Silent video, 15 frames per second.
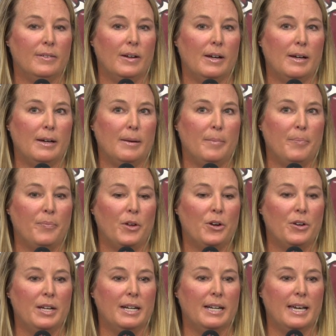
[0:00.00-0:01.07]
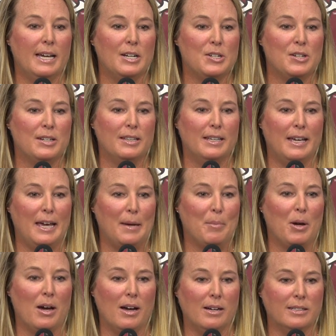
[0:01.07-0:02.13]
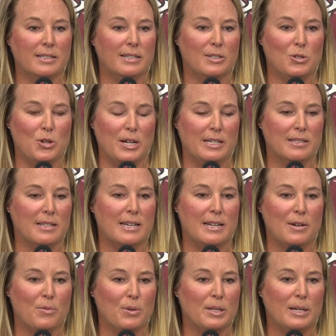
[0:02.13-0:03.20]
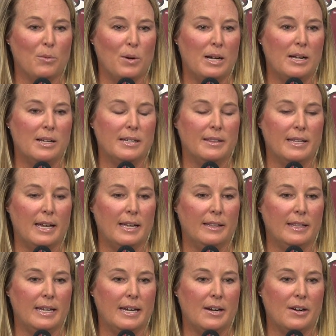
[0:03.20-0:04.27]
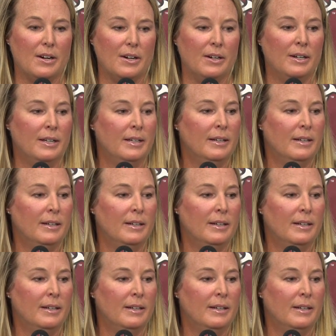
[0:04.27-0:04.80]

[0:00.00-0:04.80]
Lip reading: her dedication to the Gamecocks has translated really well, and they are